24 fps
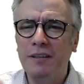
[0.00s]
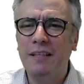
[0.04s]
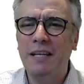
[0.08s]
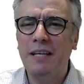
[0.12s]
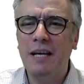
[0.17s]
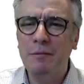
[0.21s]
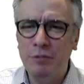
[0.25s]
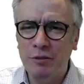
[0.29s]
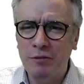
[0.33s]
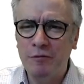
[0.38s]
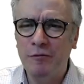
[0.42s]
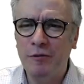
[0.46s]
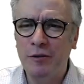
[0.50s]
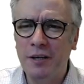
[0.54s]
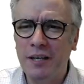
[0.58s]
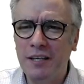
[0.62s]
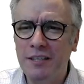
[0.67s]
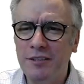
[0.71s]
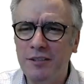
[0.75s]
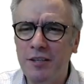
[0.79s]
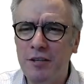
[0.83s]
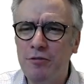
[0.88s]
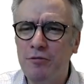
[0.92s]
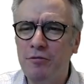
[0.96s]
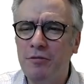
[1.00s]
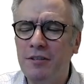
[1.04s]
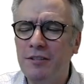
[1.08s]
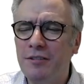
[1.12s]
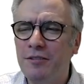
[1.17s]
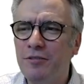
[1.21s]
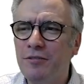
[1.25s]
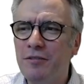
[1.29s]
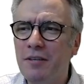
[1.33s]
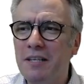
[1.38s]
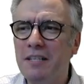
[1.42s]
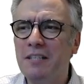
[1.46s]
types of organizational
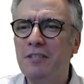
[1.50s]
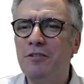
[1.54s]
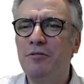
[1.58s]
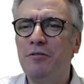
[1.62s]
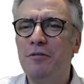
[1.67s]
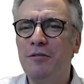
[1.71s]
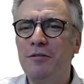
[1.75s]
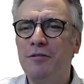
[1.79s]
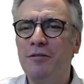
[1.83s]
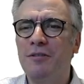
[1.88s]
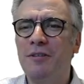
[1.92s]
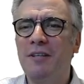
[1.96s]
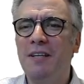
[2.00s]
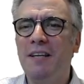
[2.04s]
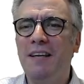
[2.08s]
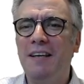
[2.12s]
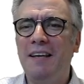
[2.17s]
structures